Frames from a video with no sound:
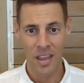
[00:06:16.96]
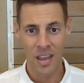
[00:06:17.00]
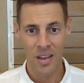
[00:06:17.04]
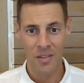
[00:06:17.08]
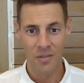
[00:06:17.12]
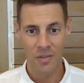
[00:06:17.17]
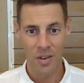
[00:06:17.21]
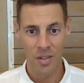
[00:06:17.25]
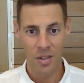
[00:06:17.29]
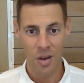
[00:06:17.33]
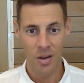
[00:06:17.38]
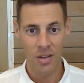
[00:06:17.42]

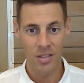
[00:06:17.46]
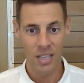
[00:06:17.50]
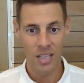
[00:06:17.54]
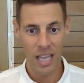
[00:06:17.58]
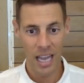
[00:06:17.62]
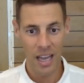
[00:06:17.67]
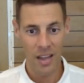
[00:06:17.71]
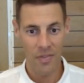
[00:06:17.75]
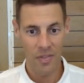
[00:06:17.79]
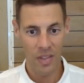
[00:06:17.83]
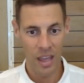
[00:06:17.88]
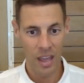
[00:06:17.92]
for those
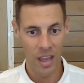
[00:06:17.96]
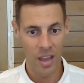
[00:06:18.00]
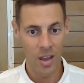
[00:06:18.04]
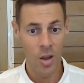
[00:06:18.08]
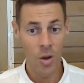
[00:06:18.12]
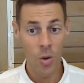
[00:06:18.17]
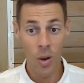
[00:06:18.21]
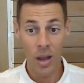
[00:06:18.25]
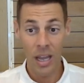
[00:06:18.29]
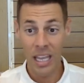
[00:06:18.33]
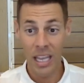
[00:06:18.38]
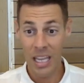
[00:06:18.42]
out there
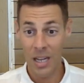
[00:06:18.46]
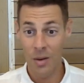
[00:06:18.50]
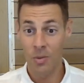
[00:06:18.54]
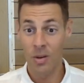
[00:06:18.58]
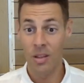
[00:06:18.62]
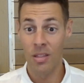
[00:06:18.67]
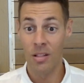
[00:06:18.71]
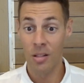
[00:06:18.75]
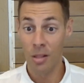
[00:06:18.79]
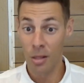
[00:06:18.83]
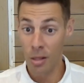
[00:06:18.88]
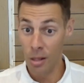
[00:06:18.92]
who are hit
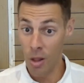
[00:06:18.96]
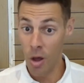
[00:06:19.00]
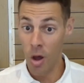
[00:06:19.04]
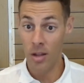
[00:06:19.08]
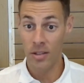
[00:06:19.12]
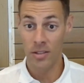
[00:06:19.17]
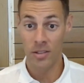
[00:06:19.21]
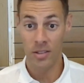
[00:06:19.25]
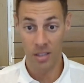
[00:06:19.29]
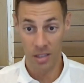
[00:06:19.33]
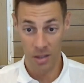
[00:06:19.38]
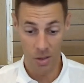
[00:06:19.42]
with
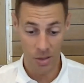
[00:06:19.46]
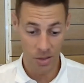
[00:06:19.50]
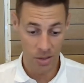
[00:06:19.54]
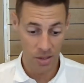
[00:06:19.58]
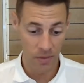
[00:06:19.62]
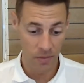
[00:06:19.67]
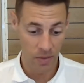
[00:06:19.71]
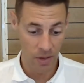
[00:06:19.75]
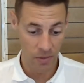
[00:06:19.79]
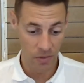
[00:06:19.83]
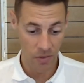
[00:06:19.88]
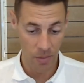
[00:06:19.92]
lots and lots
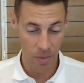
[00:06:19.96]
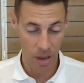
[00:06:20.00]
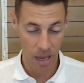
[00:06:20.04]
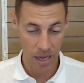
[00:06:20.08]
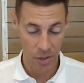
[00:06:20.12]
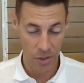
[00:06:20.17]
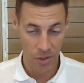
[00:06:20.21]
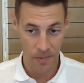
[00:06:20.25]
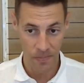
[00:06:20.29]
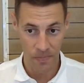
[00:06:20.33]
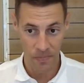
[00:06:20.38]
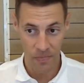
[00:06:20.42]
of
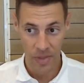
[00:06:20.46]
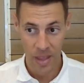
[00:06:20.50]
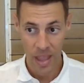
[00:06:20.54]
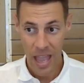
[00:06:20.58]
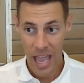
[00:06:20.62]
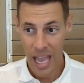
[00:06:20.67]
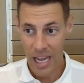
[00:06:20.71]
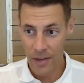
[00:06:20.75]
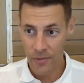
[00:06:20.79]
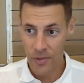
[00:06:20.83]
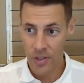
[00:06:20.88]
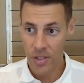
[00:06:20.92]
information.
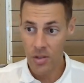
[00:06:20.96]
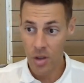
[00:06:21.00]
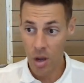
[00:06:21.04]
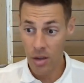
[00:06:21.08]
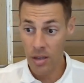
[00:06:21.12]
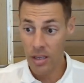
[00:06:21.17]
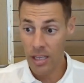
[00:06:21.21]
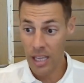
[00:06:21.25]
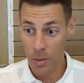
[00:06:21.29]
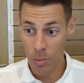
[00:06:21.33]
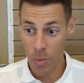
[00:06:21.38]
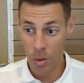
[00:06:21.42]
And if you don't
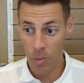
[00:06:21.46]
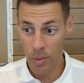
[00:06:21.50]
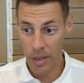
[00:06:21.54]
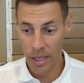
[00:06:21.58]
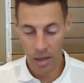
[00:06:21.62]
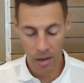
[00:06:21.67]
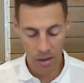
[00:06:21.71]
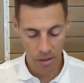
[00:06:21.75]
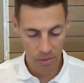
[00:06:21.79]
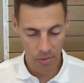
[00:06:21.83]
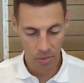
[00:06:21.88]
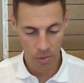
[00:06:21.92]
get what we
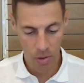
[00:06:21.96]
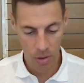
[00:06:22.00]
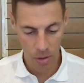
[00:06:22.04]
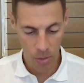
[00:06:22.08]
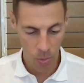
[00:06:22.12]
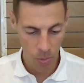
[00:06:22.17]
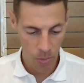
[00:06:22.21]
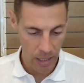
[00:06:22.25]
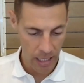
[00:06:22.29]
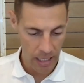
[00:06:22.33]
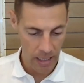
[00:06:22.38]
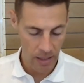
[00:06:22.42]
go through, it'll
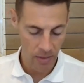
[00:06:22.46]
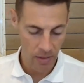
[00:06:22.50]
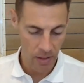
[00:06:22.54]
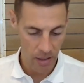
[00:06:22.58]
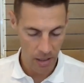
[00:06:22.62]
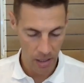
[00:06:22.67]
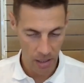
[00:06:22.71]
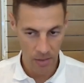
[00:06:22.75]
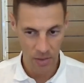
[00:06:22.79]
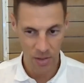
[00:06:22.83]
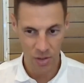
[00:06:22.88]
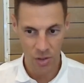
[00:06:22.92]
be in
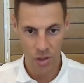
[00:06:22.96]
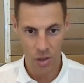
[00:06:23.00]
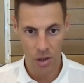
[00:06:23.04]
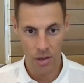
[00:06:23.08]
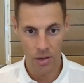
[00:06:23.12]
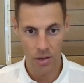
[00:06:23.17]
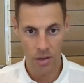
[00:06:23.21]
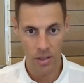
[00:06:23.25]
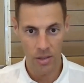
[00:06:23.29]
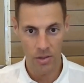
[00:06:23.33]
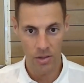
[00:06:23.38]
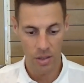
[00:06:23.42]
the show
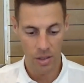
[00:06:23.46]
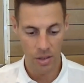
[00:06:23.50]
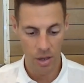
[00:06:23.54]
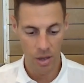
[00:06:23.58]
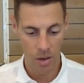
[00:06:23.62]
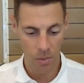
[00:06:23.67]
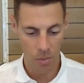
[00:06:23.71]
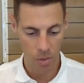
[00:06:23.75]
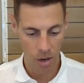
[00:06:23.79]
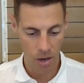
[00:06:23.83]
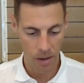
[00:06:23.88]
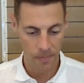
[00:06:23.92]
notes, so
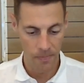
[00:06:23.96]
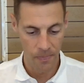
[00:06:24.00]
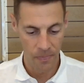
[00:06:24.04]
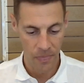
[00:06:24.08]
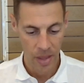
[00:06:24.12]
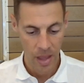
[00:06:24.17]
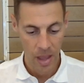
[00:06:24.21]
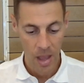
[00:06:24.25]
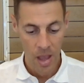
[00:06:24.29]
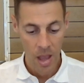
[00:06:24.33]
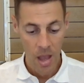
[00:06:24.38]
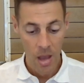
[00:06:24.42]
don't worry.
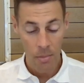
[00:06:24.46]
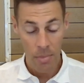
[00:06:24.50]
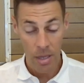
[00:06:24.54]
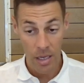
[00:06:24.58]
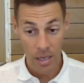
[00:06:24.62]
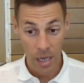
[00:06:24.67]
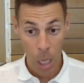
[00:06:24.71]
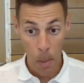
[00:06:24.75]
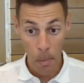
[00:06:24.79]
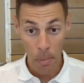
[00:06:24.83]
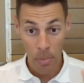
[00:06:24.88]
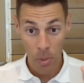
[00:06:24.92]
But
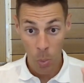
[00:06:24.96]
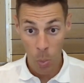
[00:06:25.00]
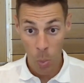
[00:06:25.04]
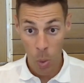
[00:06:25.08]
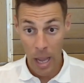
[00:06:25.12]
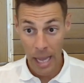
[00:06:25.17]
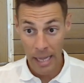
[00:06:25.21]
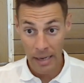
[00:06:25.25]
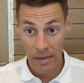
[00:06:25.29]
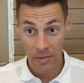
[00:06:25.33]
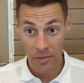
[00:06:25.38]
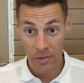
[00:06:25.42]
number
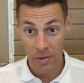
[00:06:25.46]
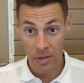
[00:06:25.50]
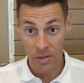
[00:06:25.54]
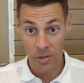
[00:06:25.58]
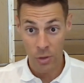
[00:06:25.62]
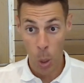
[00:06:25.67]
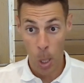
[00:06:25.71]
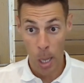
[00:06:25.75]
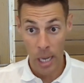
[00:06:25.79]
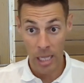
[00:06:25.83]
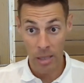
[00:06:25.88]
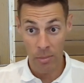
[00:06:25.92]
1 for a
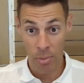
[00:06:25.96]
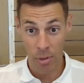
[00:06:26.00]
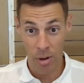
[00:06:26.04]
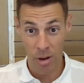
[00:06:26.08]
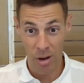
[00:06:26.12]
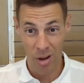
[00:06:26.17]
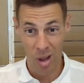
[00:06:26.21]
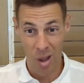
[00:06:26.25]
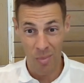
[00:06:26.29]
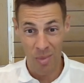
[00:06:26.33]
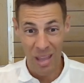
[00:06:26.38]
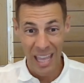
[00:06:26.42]
training
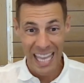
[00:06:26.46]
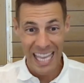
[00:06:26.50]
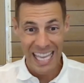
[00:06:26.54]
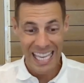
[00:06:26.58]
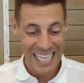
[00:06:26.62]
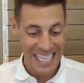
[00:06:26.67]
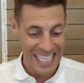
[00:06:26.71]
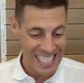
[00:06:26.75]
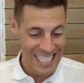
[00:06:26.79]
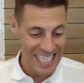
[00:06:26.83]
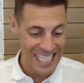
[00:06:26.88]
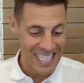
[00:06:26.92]
program
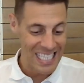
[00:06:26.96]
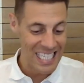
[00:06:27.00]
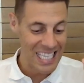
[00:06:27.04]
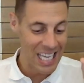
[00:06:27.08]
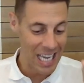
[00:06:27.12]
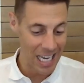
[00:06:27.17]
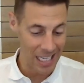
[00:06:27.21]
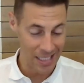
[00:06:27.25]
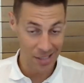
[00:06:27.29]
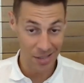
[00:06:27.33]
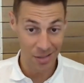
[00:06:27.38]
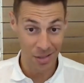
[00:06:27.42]
is it's
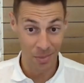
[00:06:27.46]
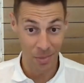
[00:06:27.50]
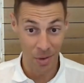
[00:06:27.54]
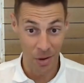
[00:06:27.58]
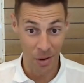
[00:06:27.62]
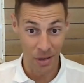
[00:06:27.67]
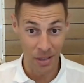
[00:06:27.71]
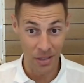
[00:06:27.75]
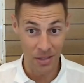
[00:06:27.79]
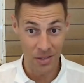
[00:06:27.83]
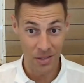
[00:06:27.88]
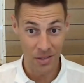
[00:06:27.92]

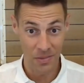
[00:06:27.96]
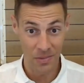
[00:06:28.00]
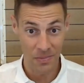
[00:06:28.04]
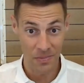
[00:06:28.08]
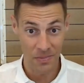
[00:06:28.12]
customized.